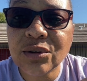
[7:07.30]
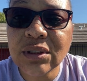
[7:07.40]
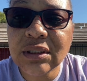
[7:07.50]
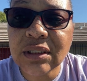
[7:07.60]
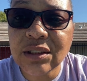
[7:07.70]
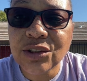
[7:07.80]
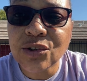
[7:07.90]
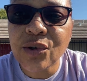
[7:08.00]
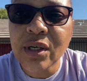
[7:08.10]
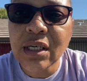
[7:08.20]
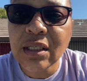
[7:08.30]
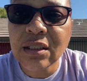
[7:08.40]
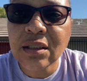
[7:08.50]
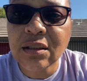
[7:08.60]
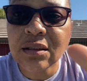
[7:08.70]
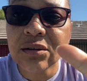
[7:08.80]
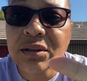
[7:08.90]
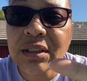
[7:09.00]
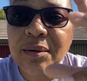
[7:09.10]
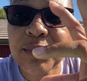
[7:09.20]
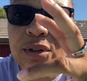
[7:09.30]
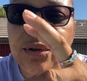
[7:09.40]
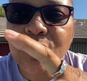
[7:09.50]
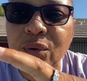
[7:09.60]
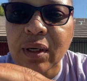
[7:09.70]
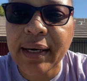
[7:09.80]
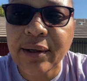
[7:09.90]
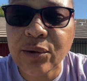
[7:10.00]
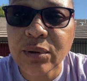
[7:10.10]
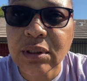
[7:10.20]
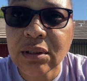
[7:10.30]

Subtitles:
he's in his crate until it's time to go out.